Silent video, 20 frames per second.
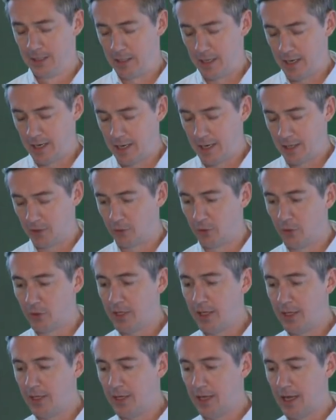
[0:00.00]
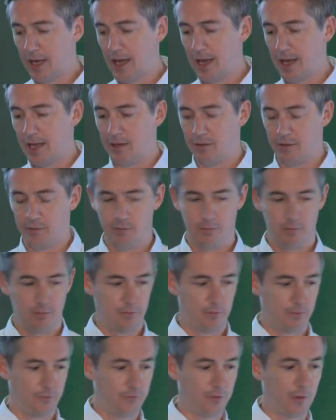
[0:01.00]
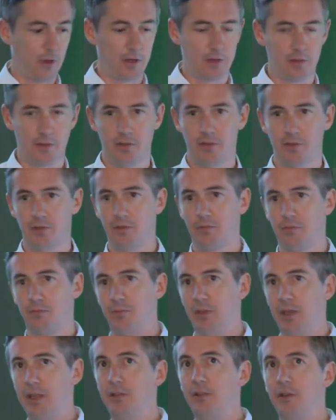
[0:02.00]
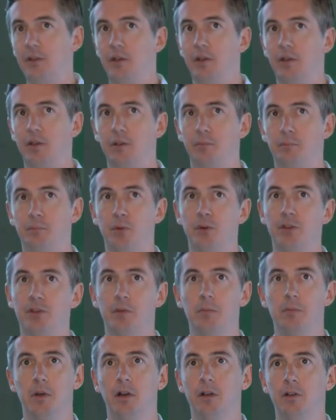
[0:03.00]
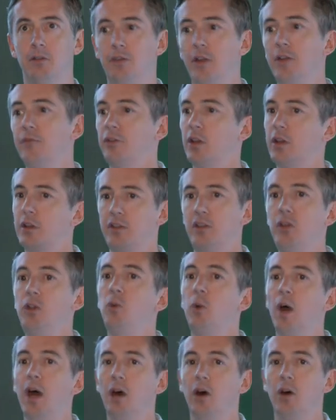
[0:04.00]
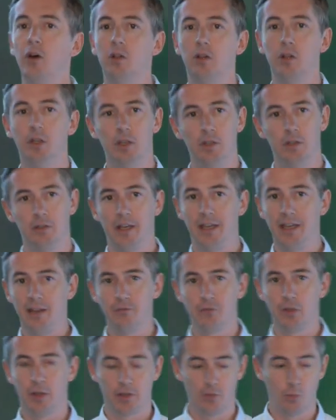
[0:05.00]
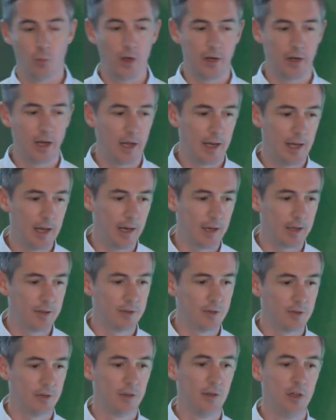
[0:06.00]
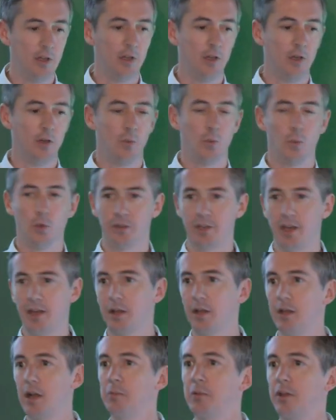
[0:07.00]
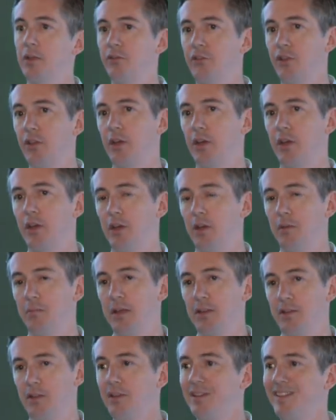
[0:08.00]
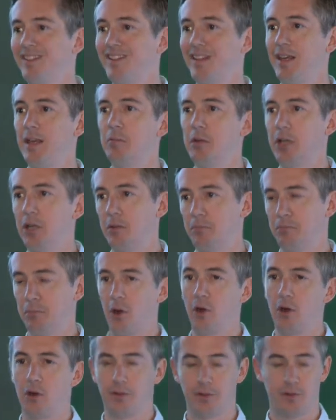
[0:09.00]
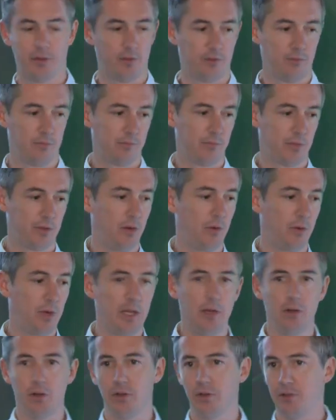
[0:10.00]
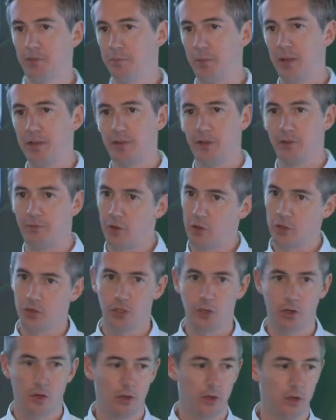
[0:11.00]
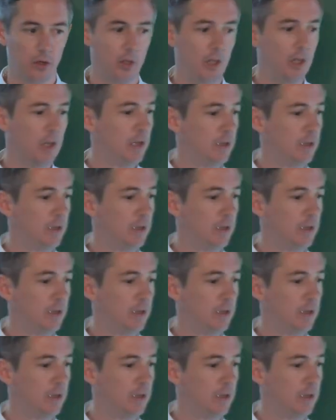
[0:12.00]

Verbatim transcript: uh, looking at Flux in the prism of InfluxQL, like Influx 1.x, we'll take a couple of the basically schema parts. So here's basically a function call